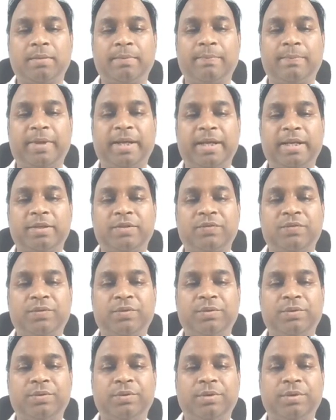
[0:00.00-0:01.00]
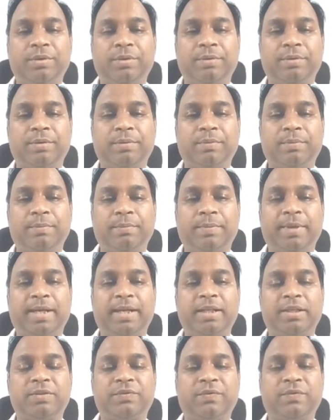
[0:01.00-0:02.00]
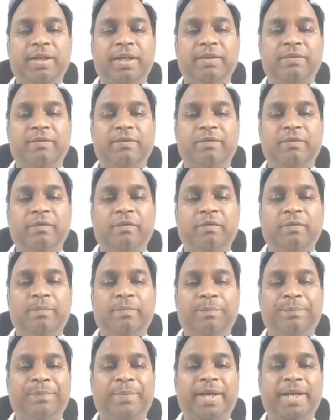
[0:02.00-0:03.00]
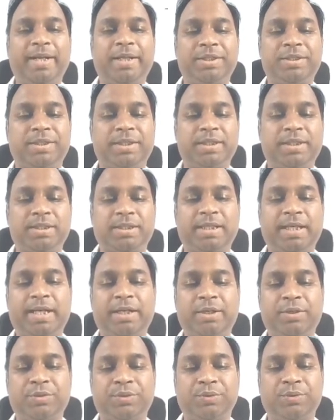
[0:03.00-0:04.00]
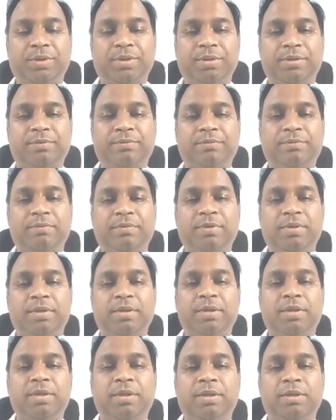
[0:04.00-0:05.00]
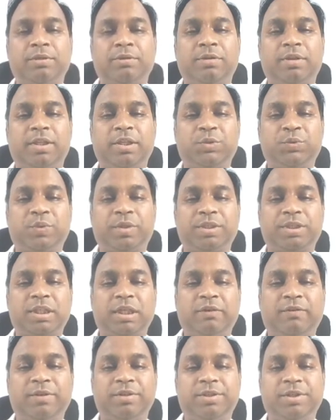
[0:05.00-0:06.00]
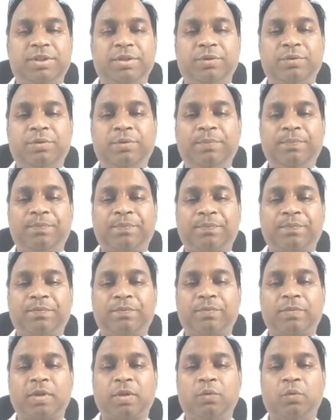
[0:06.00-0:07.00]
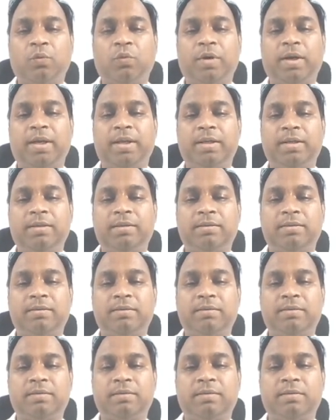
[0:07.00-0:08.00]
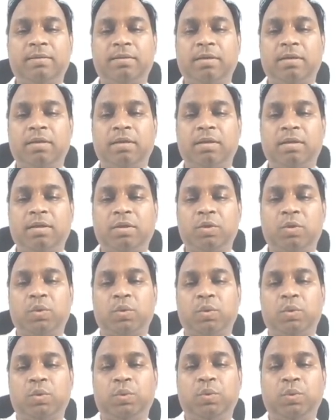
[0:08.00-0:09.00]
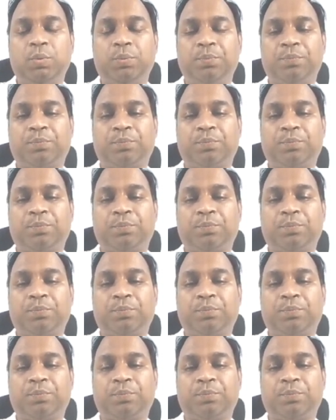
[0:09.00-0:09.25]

-4, -5, -6, and so on. So this was our 0, 1, 2,